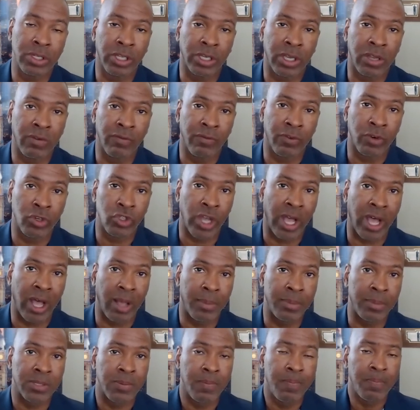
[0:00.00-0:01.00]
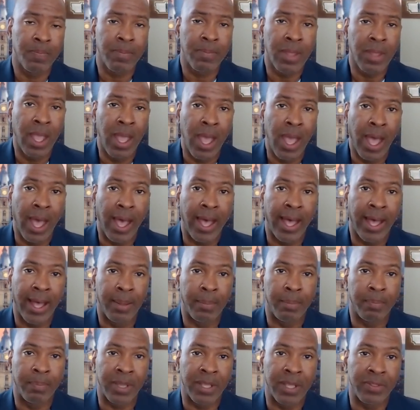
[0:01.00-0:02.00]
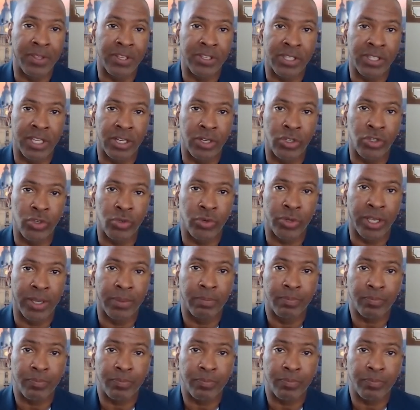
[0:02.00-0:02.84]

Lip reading: looking for jobs in this industry.